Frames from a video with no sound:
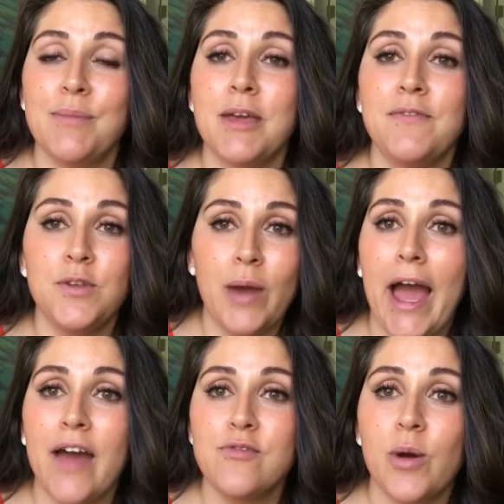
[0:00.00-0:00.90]
If you
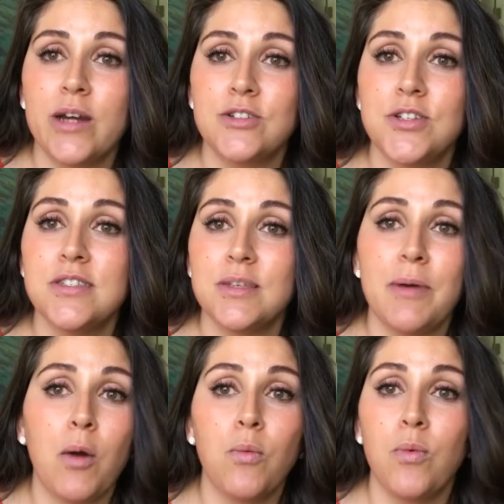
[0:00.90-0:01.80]
have questions
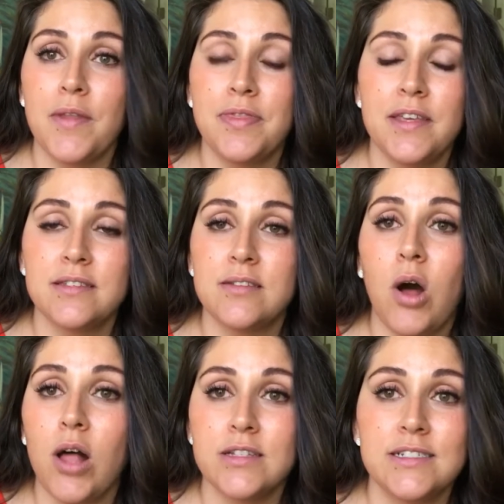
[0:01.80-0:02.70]
about what this
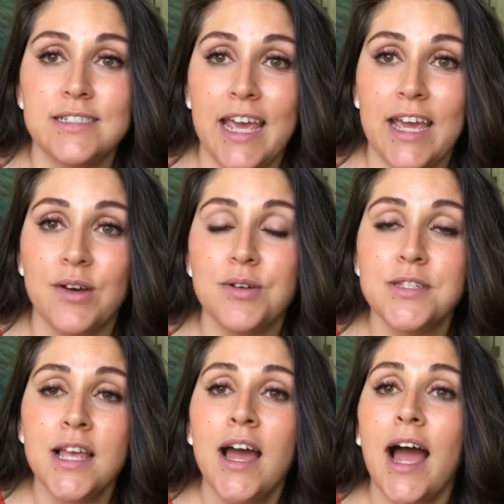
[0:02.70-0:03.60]
all entails,